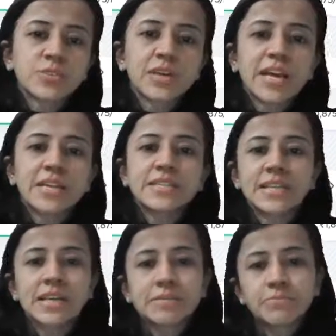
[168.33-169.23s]
get
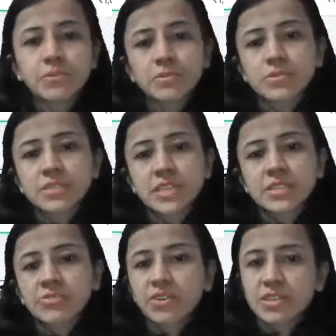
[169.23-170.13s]
10%
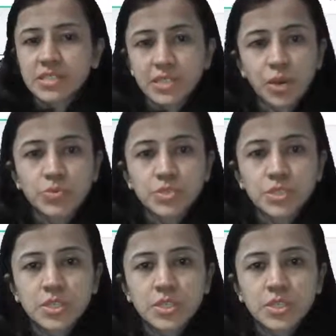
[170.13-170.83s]
extra discount.